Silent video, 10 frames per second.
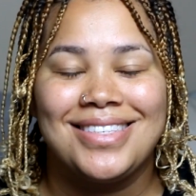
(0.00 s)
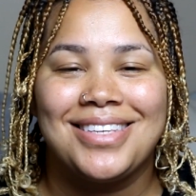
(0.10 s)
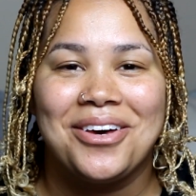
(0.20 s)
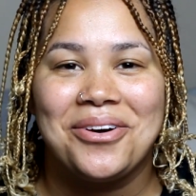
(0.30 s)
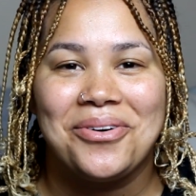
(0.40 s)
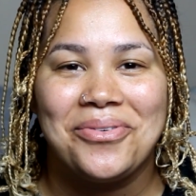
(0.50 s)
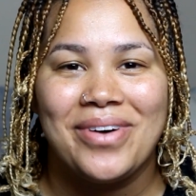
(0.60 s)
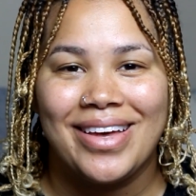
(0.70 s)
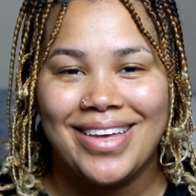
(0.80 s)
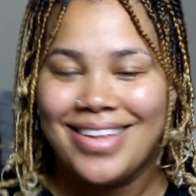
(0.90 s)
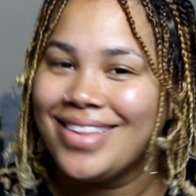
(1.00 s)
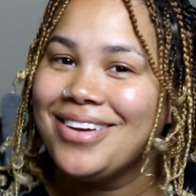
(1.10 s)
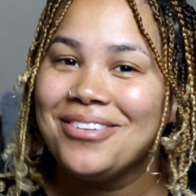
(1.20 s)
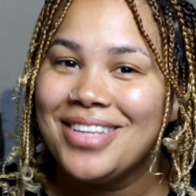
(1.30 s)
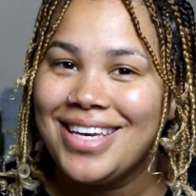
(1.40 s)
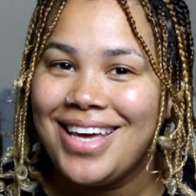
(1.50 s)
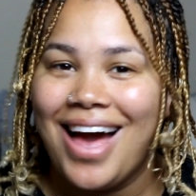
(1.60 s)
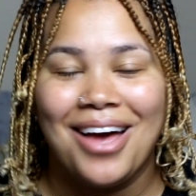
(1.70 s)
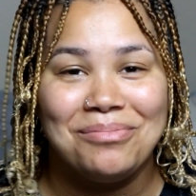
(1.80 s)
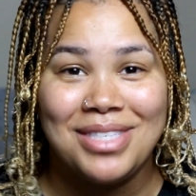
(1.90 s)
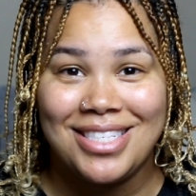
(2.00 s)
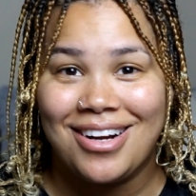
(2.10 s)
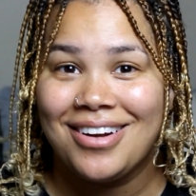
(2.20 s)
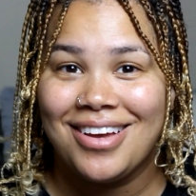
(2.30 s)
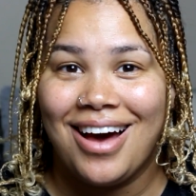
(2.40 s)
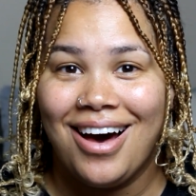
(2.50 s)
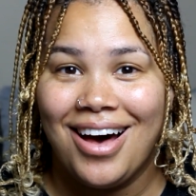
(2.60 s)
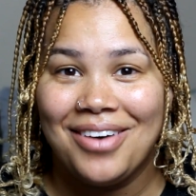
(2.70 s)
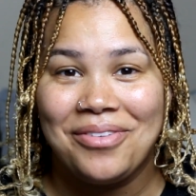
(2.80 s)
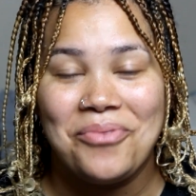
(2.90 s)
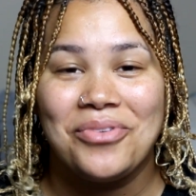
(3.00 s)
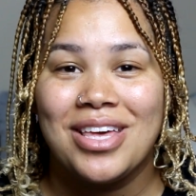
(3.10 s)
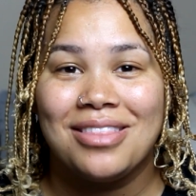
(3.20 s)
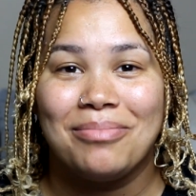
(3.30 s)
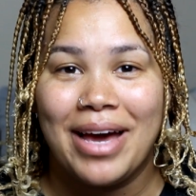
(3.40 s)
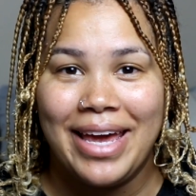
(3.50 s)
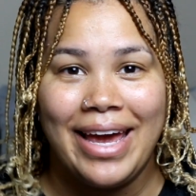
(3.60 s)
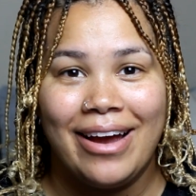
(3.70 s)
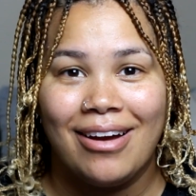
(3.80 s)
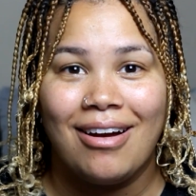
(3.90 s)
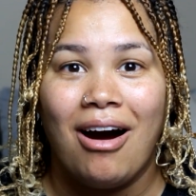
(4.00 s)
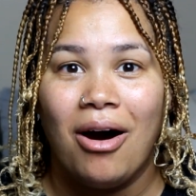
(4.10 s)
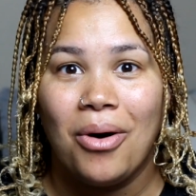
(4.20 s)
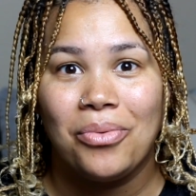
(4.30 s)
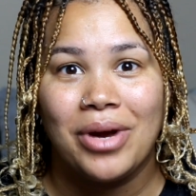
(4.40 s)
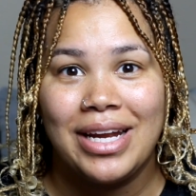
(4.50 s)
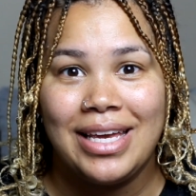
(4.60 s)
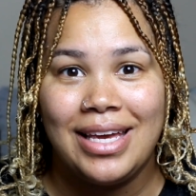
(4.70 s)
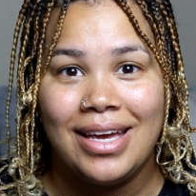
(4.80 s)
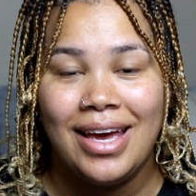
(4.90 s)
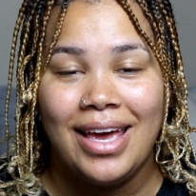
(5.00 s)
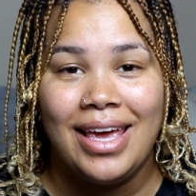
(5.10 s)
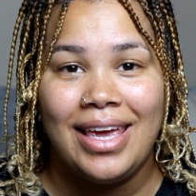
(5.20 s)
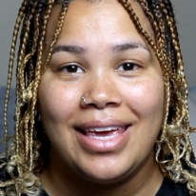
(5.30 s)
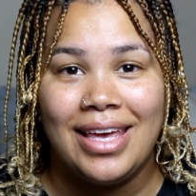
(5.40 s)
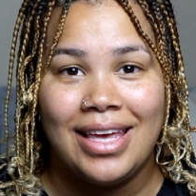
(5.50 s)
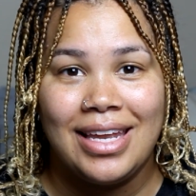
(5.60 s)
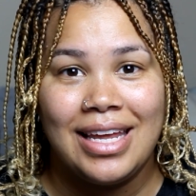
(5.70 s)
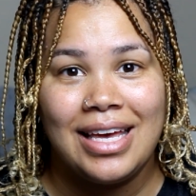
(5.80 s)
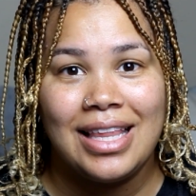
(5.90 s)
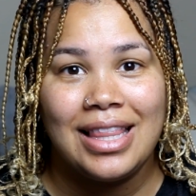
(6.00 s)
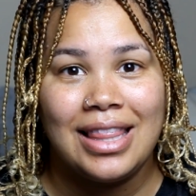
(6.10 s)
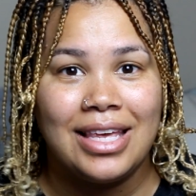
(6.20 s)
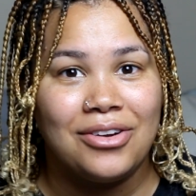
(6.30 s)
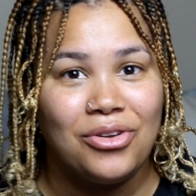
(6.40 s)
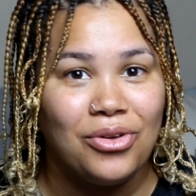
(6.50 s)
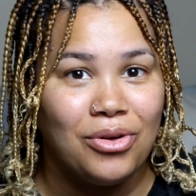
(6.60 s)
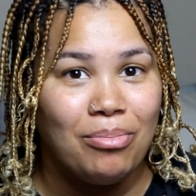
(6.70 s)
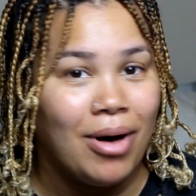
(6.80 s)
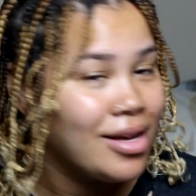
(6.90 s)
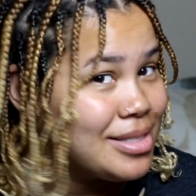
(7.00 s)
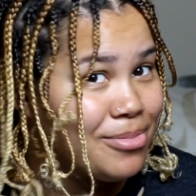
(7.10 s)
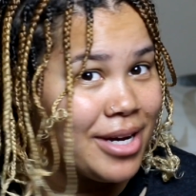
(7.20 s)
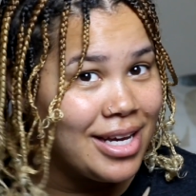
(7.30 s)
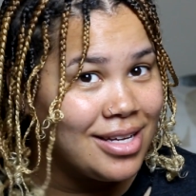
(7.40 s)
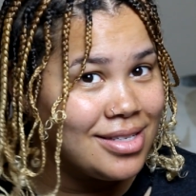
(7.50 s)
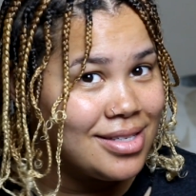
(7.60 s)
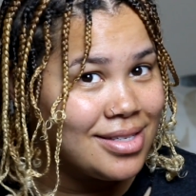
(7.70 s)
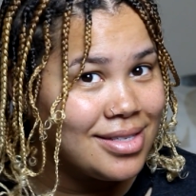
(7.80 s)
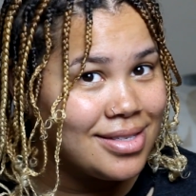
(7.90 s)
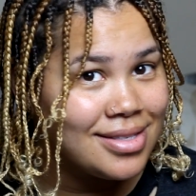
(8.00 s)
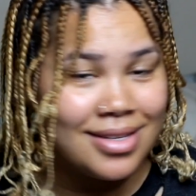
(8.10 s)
so clearly I'm starting off with my hair already in little box braids,